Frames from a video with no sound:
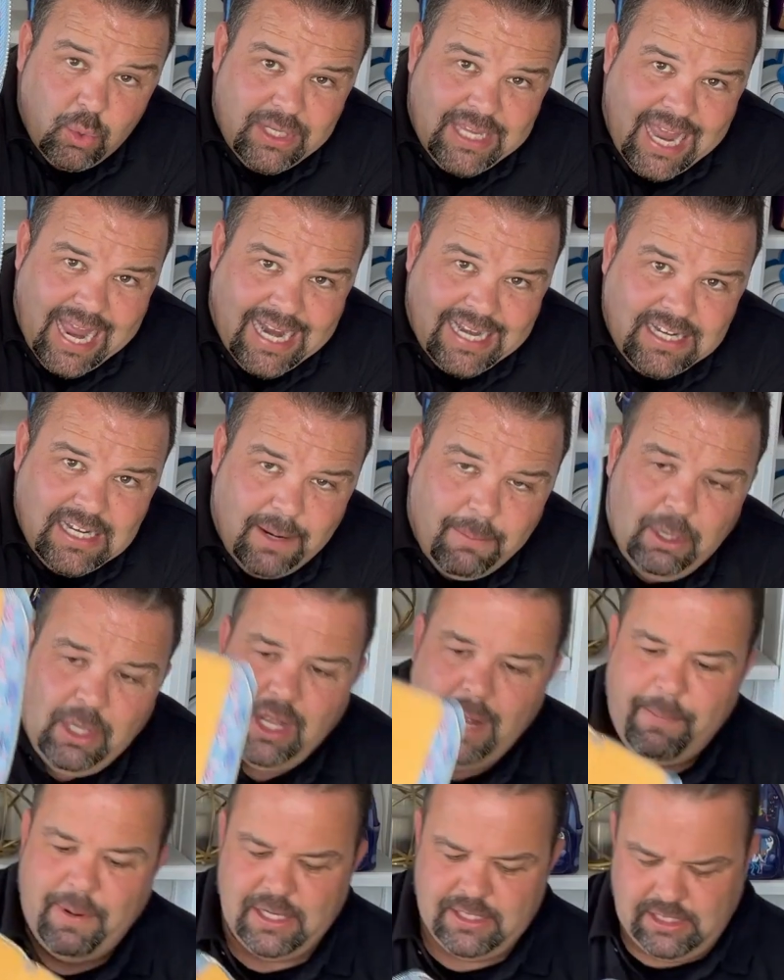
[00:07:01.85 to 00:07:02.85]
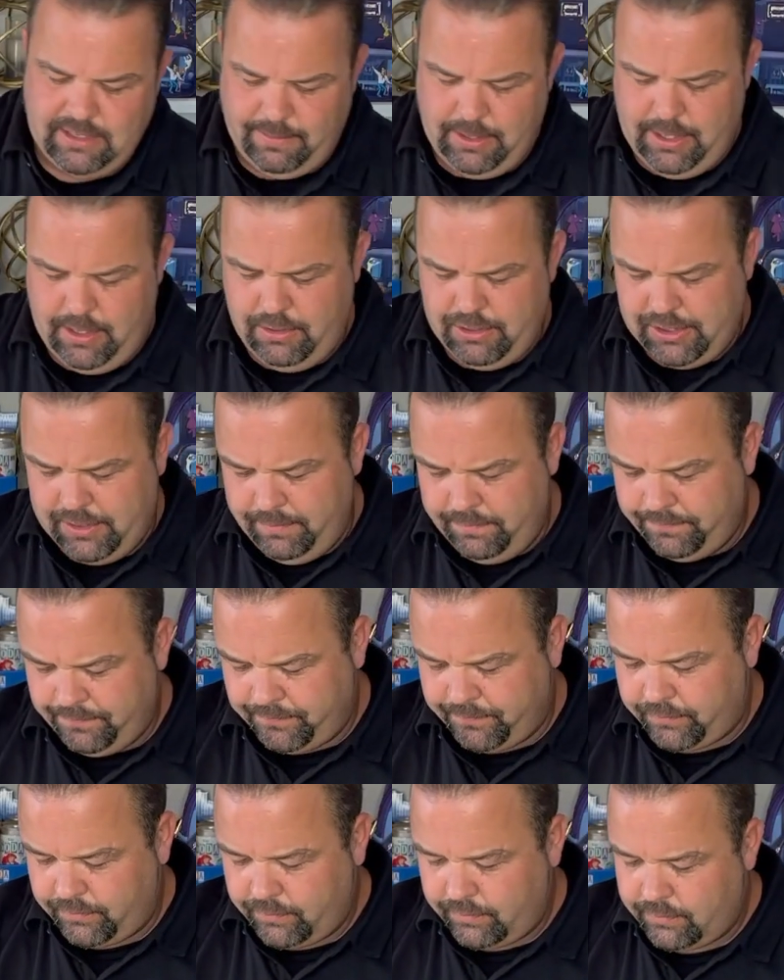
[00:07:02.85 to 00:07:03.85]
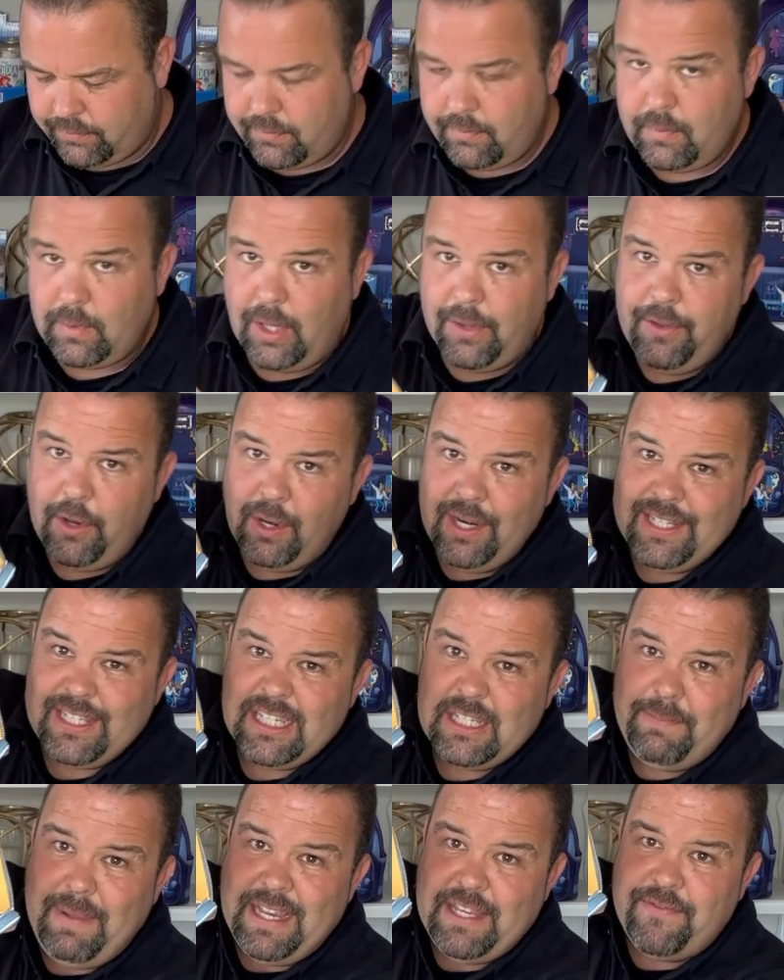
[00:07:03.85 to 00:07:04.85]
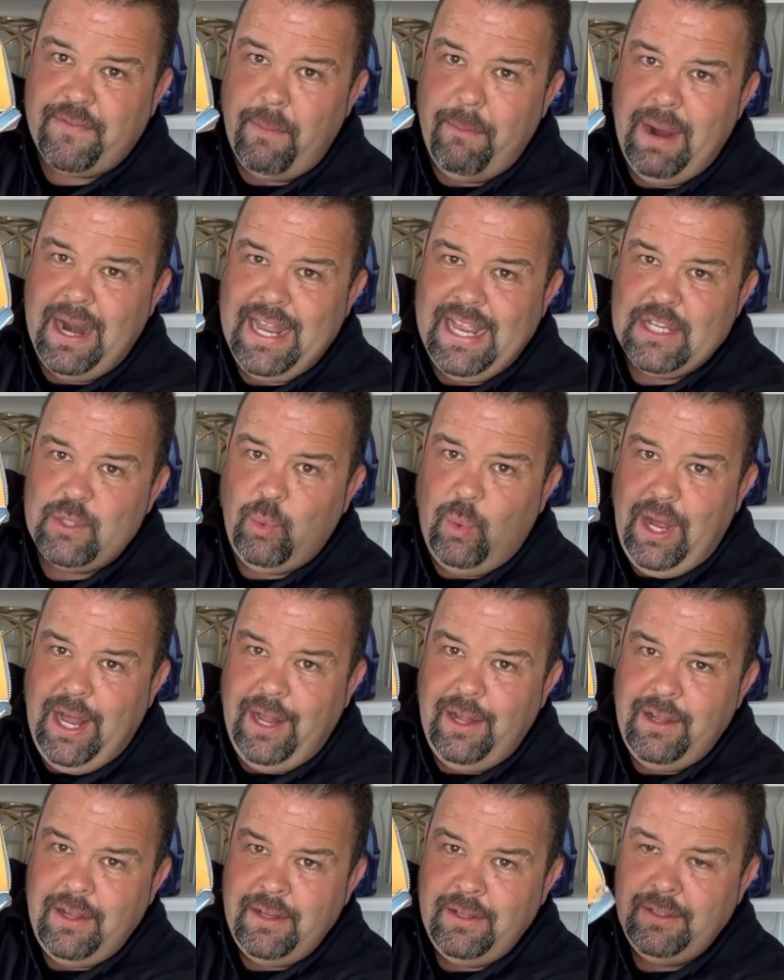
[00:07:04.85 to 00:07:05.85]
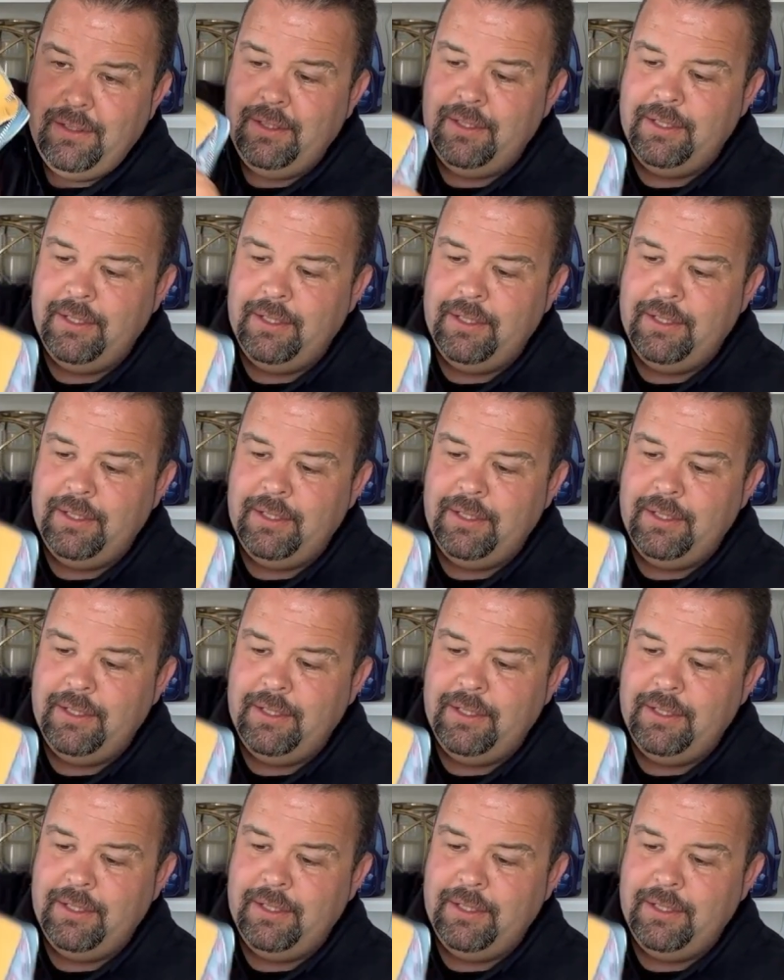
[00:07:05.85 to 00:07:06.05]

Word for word: can double up on some of those. There is a space for money as well.